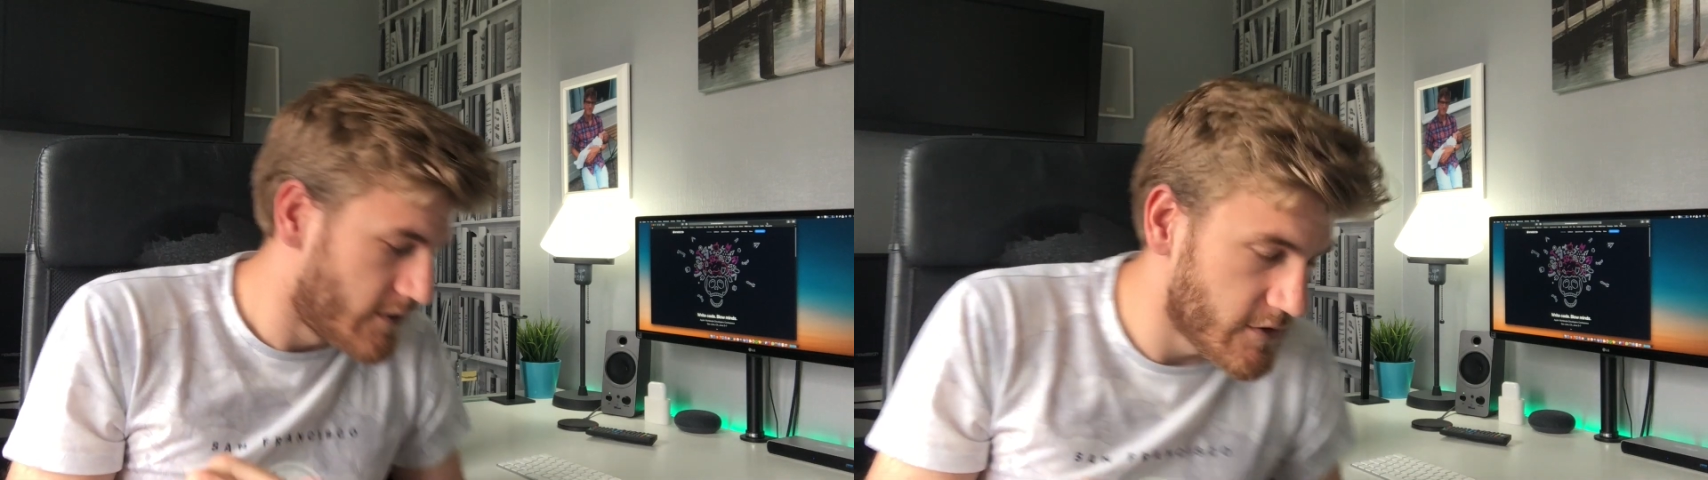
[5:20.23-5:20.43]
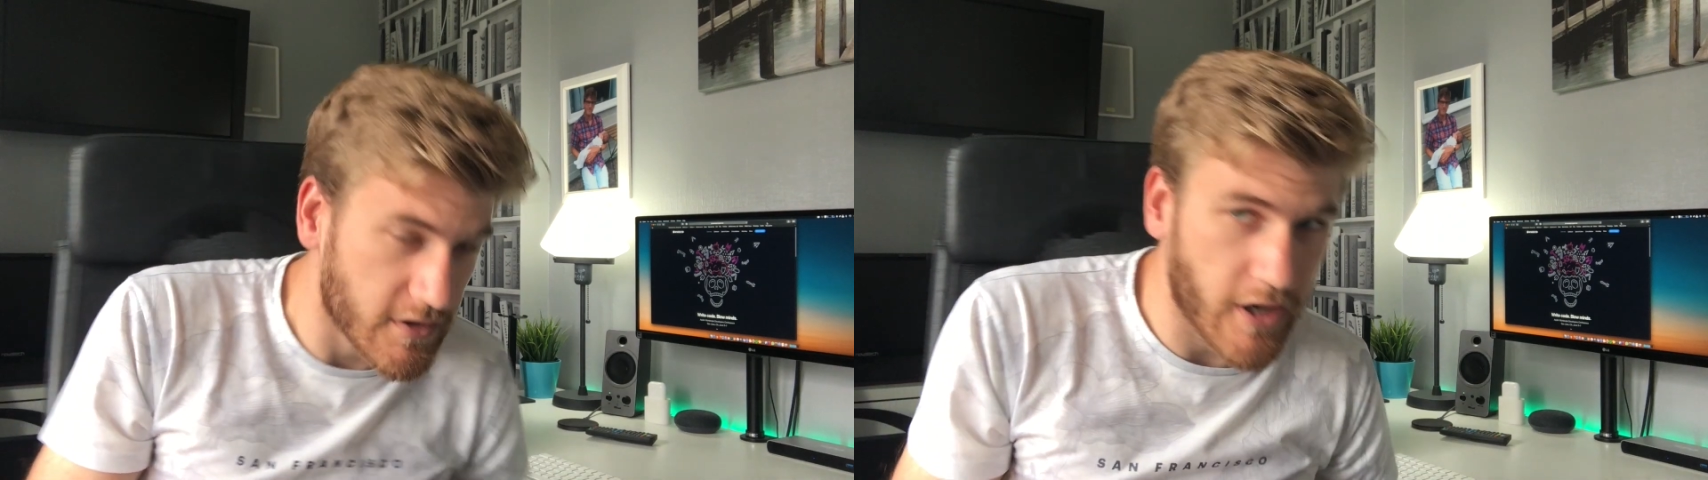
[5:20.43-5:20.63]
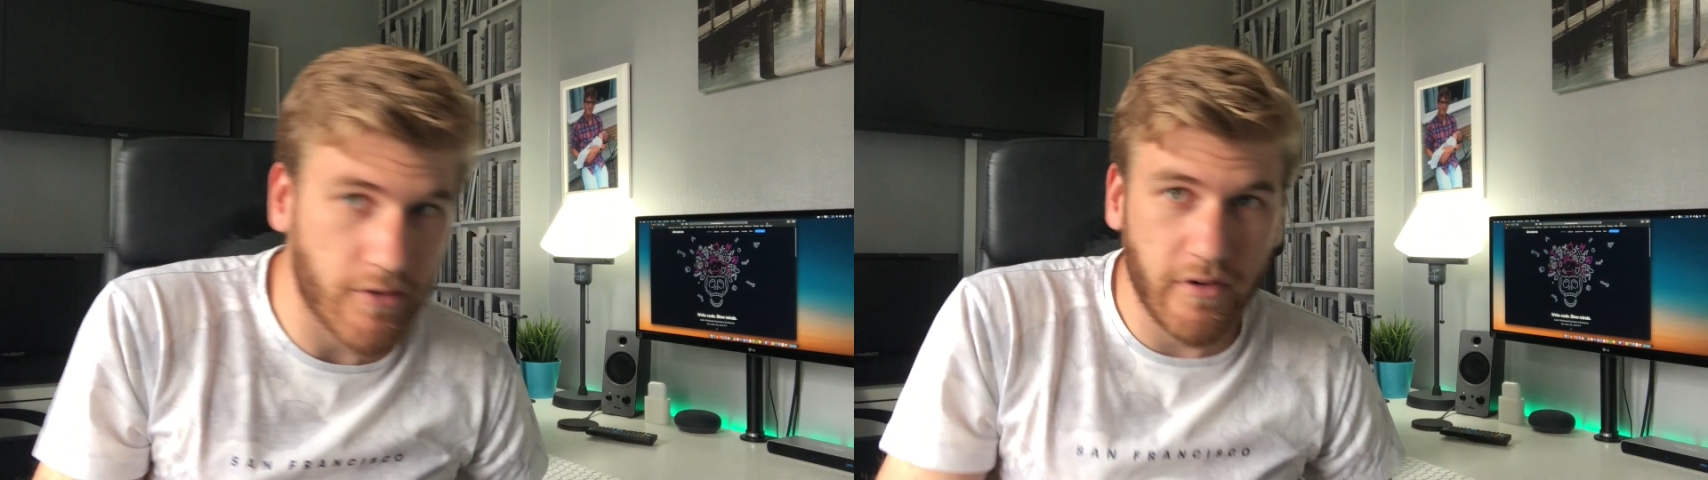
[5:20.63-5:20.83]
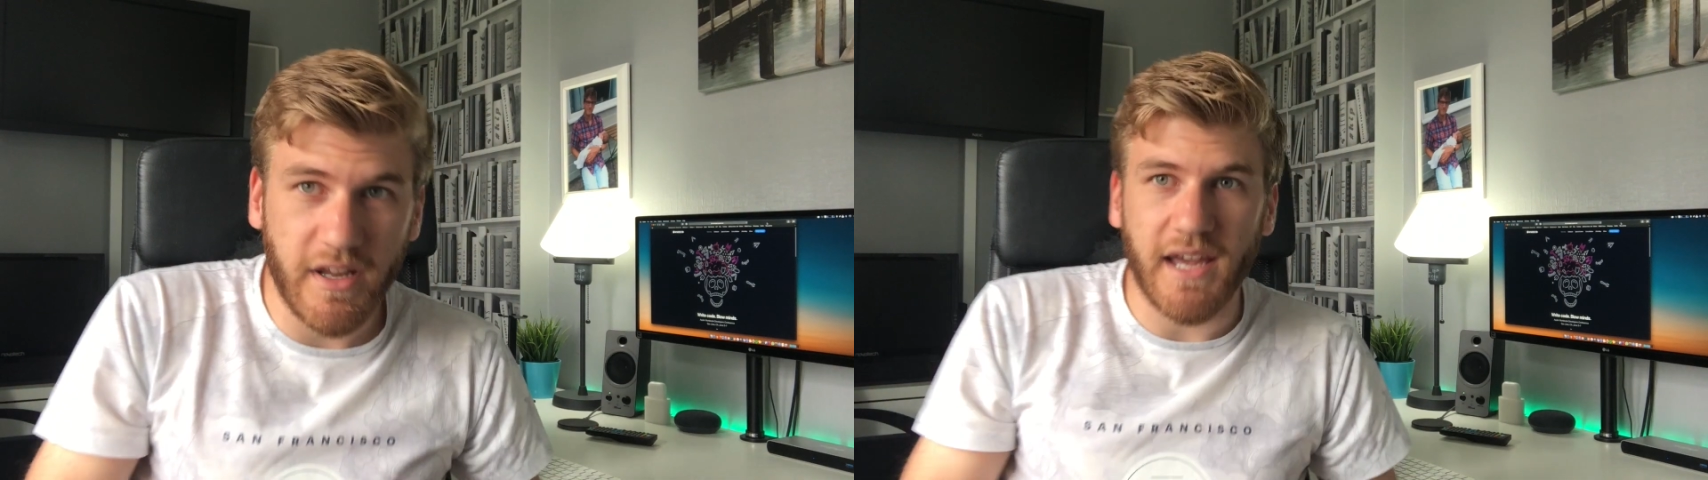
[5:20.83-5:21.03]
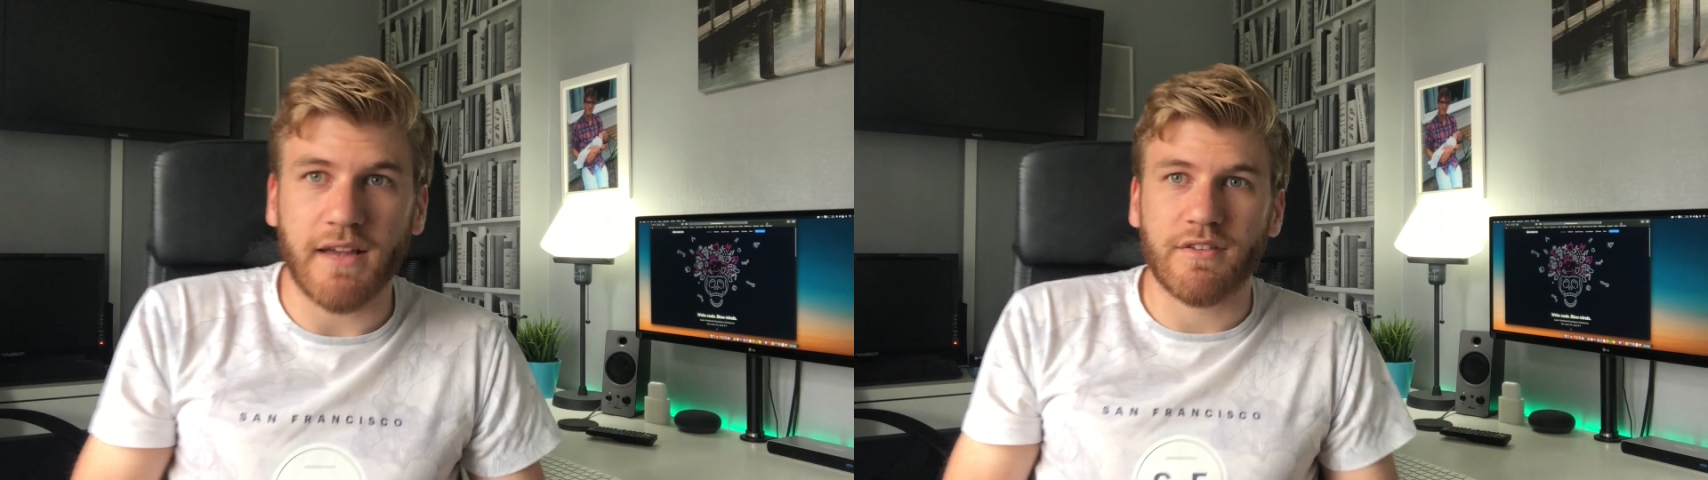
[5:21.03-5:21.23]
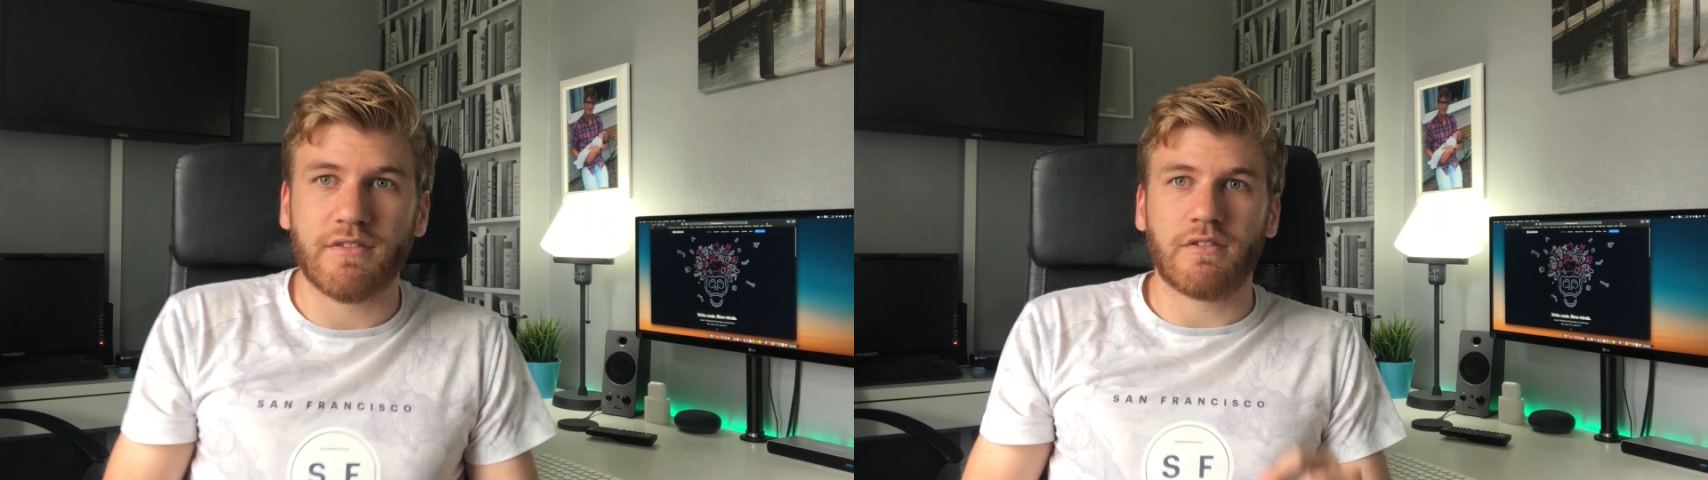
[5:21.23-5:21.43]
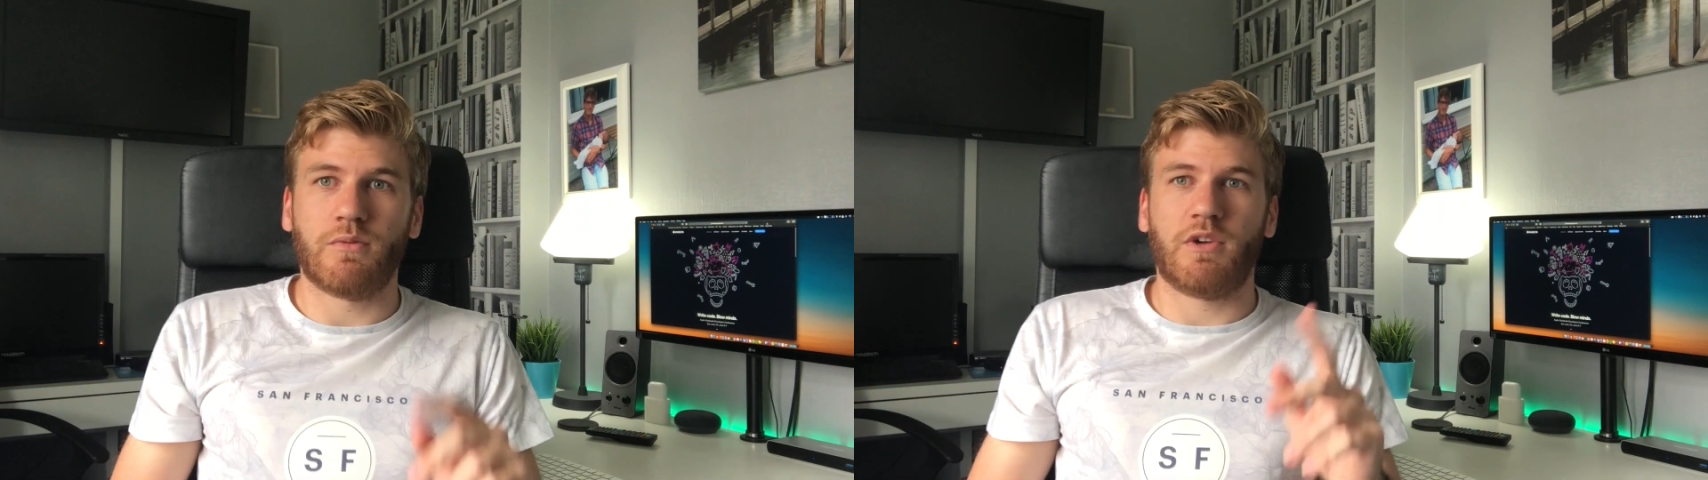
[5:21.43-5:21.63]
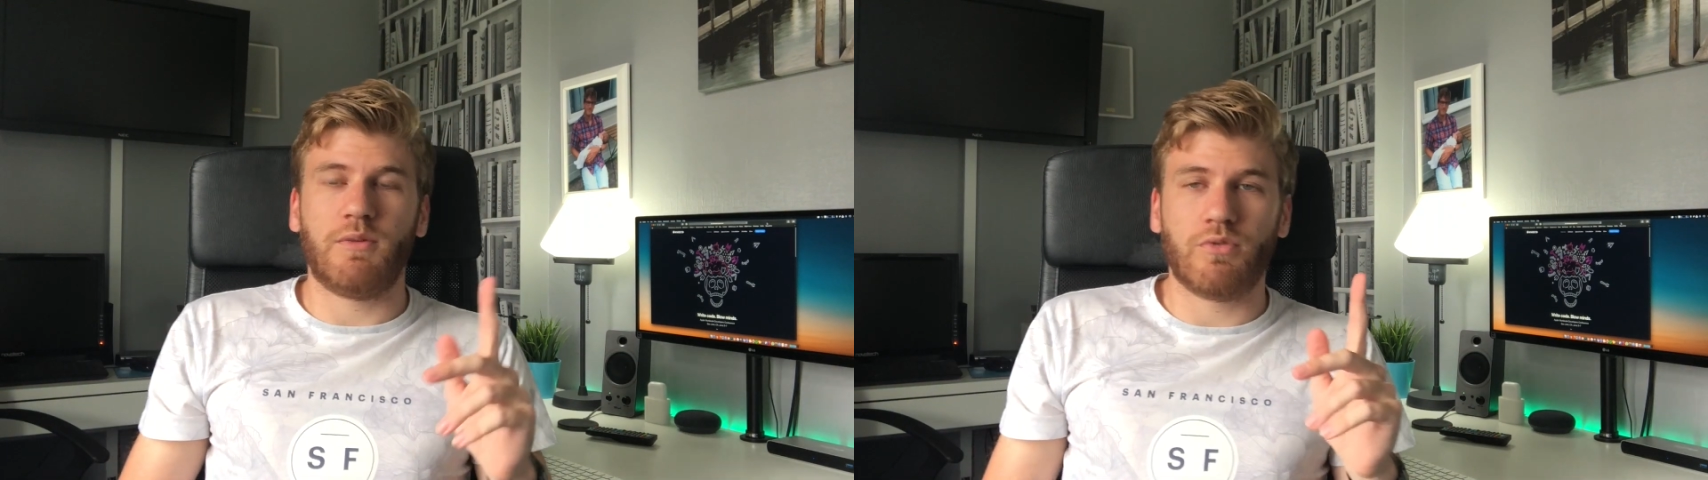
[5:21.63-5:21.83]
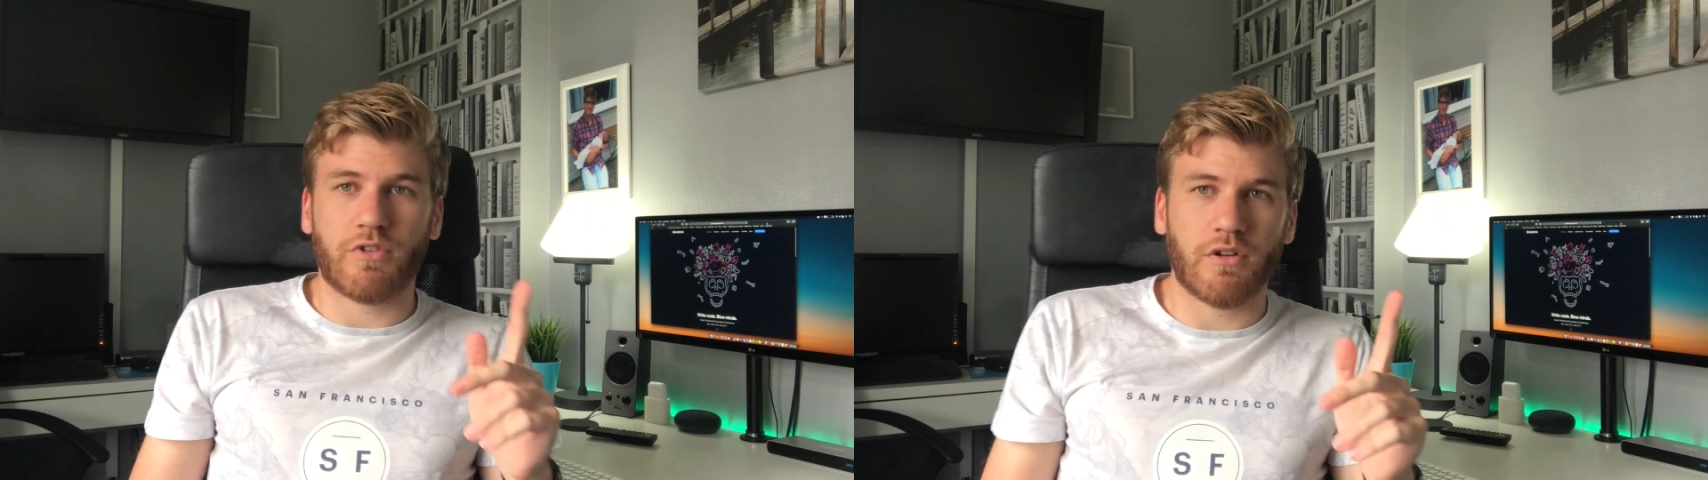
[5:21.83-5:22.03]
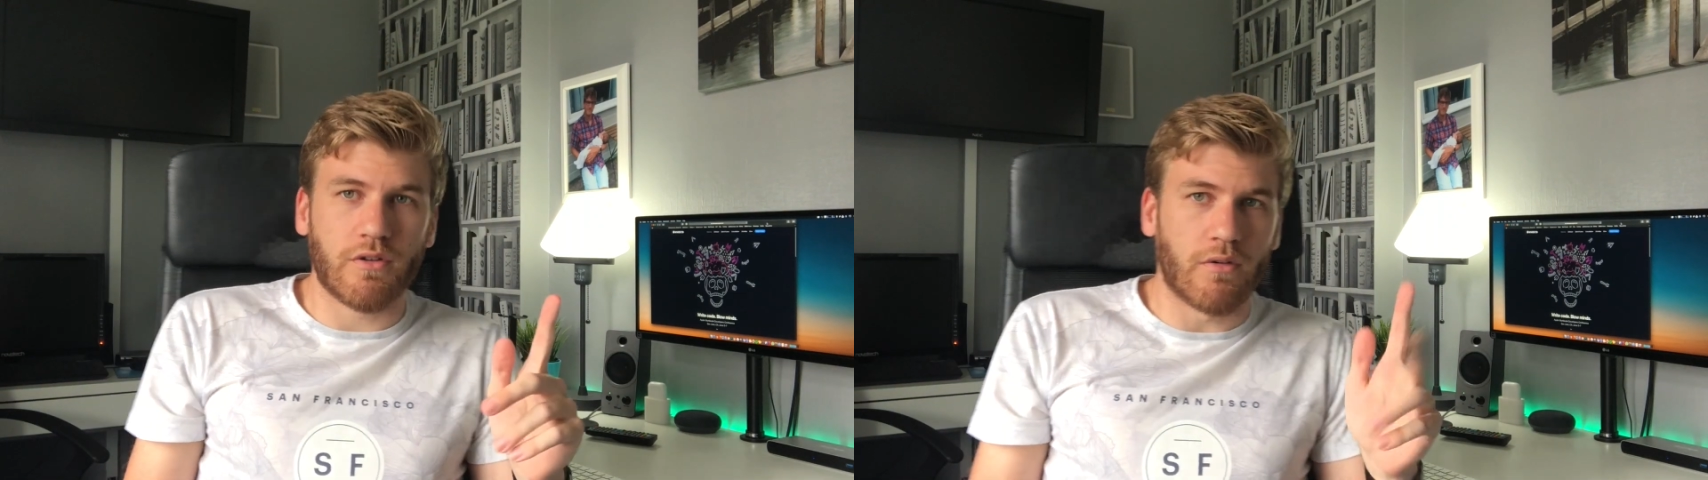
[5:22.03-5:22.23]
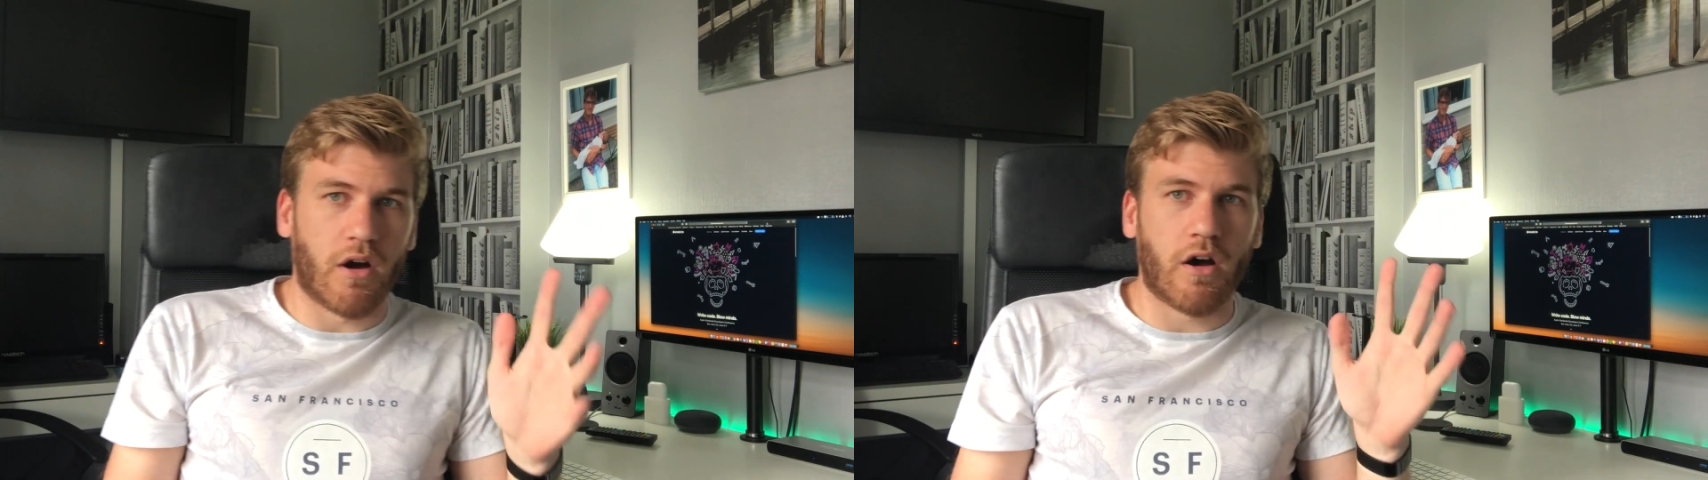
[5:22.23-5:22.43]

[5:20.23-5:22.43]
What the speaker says: So next we will do